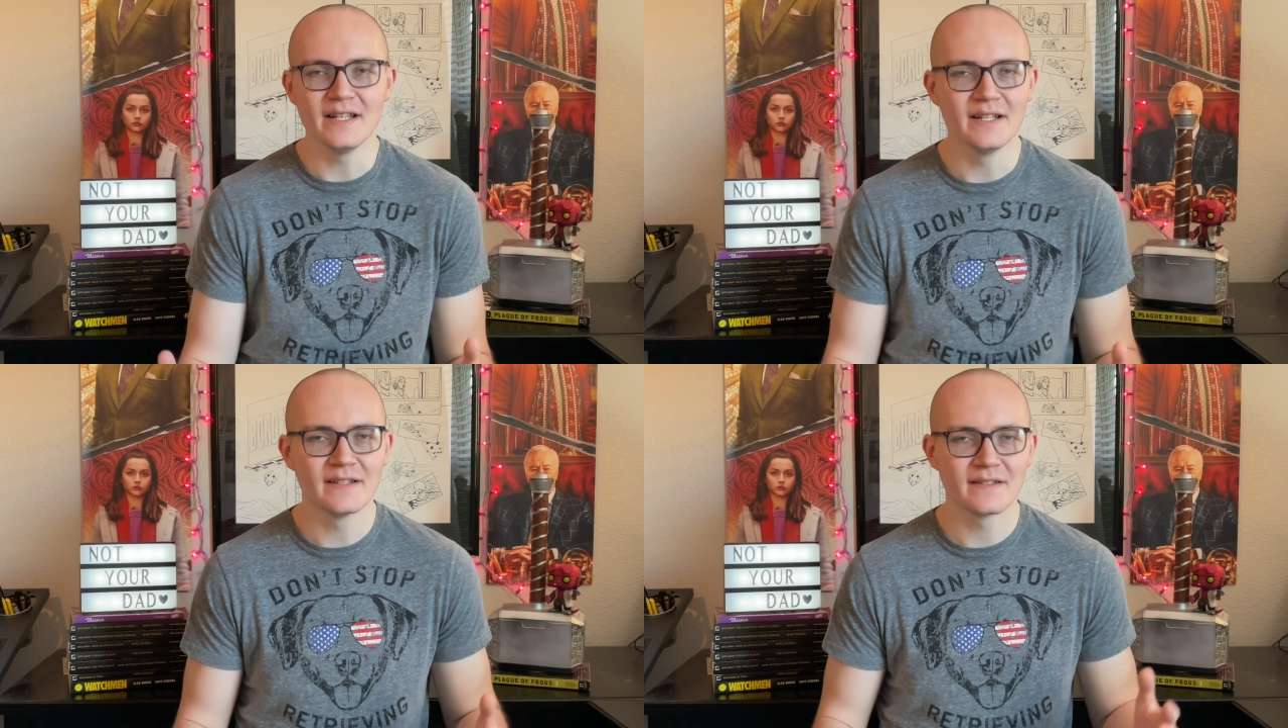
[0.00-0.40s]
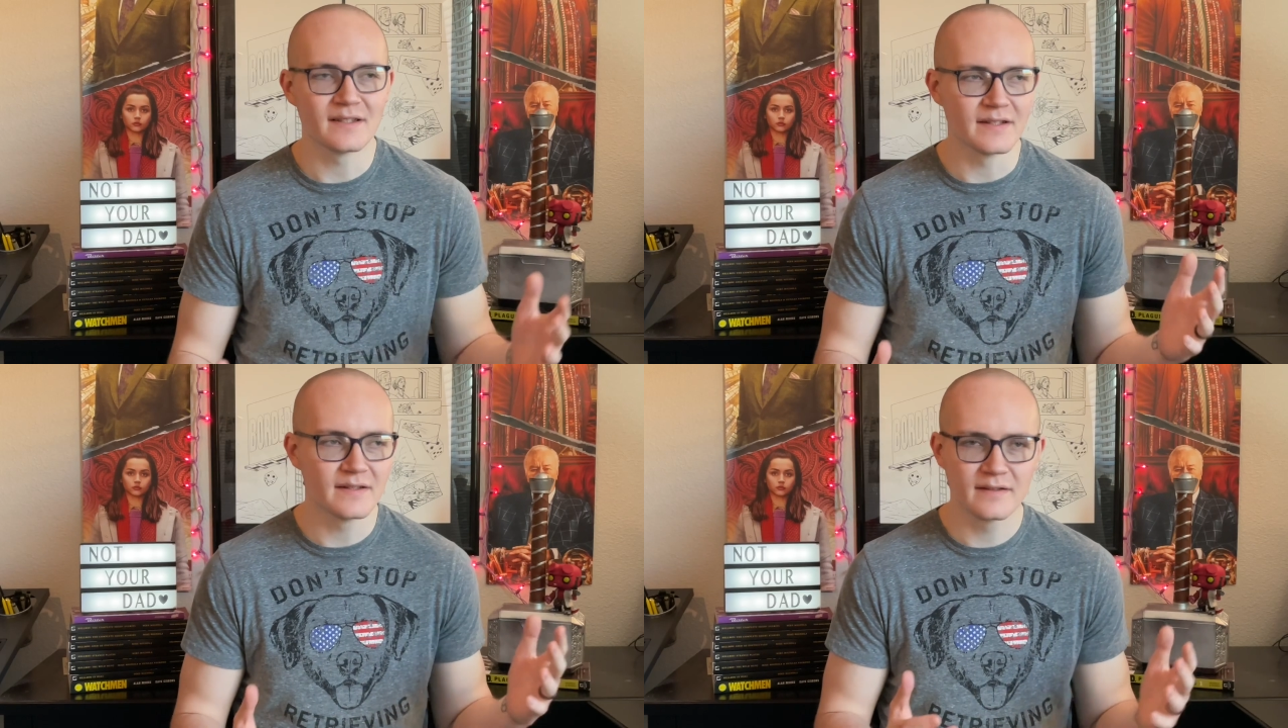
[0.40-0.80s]
It's
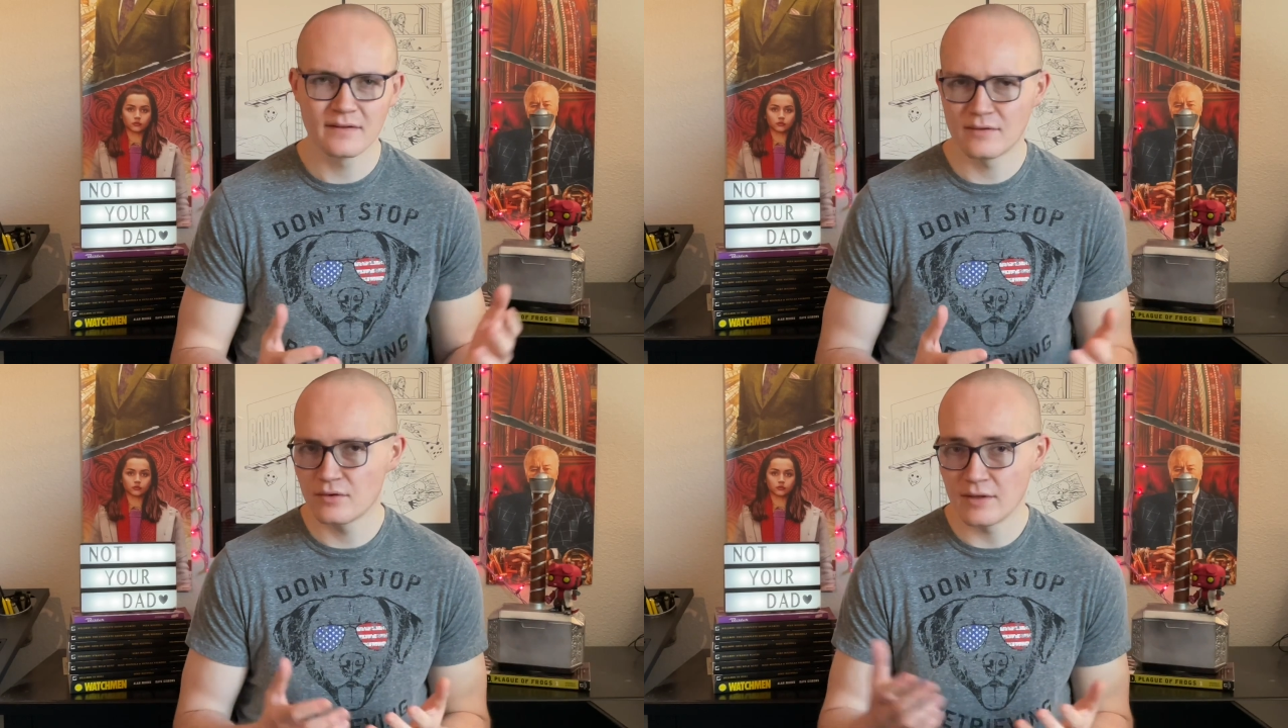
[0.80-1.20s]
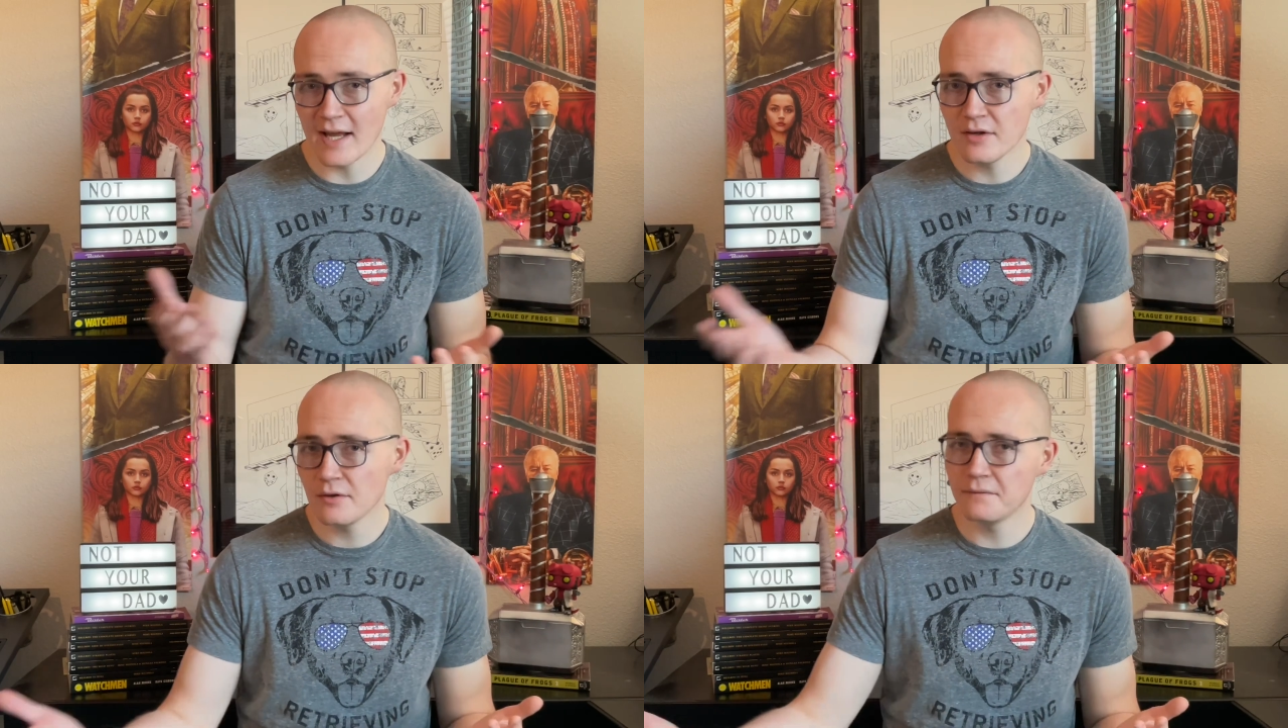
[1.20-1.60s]
this
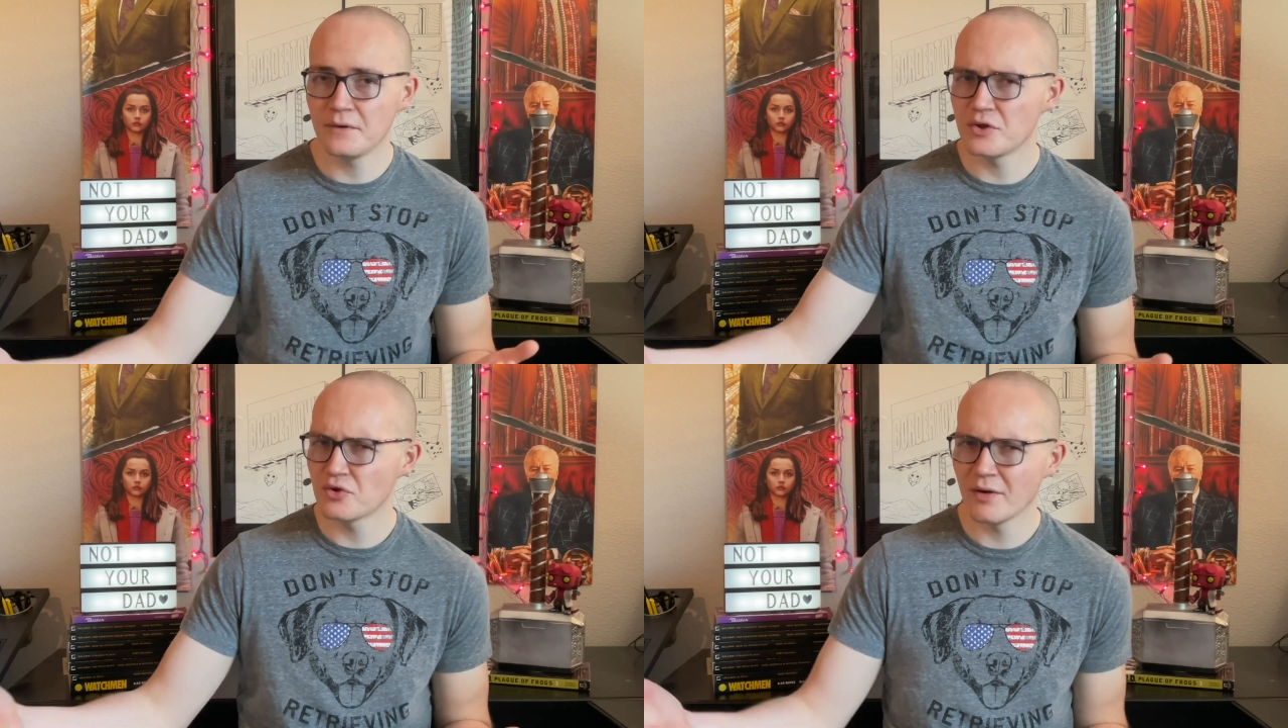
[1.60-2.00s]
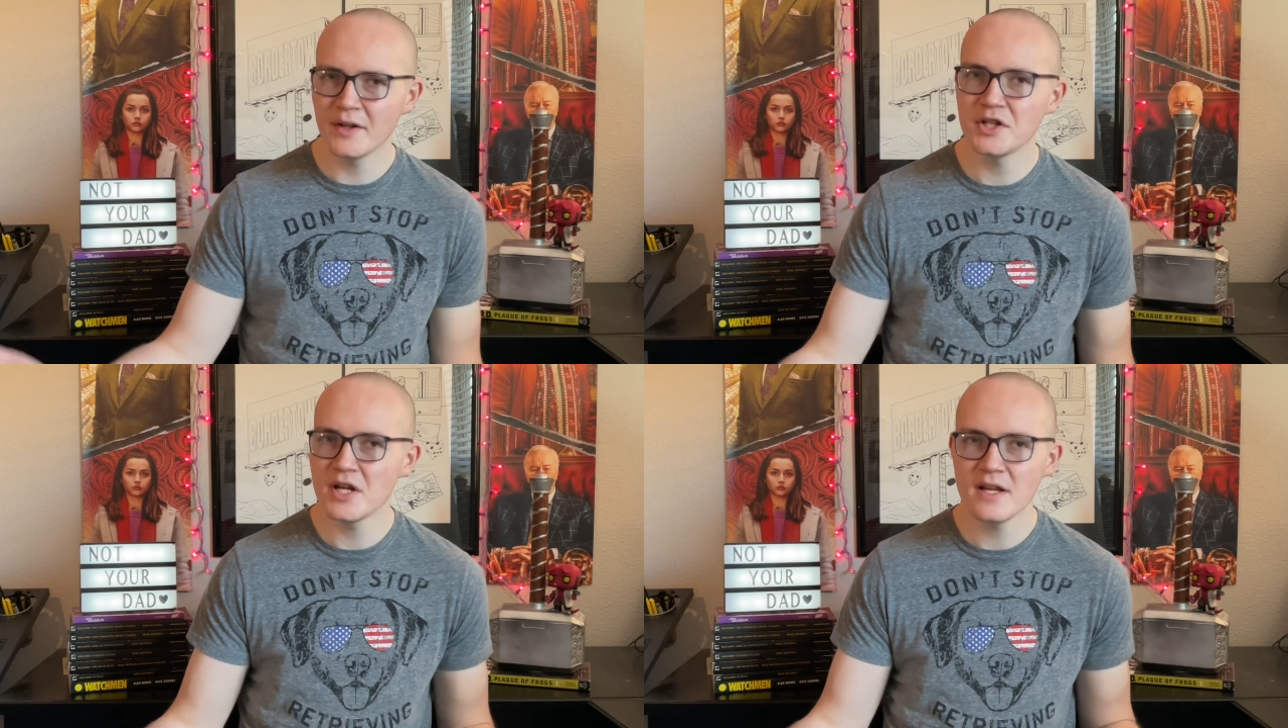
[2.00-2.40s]
end of the
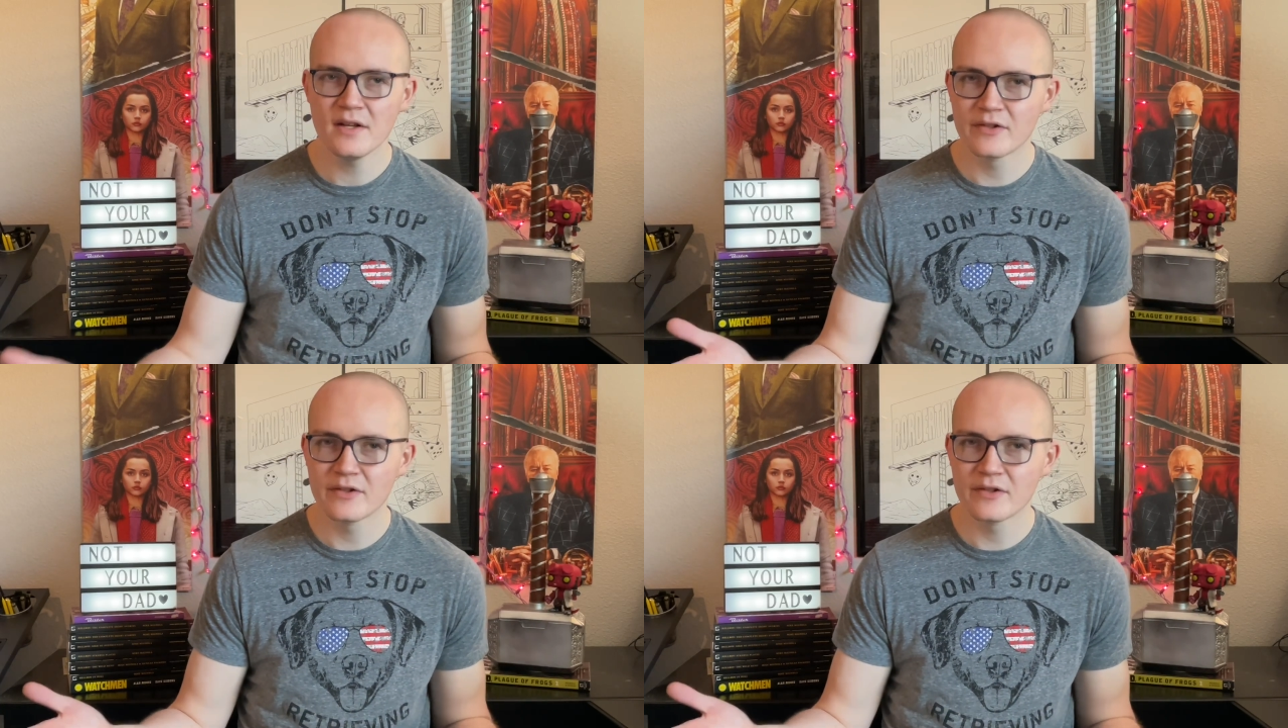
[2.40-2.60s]
trilogy,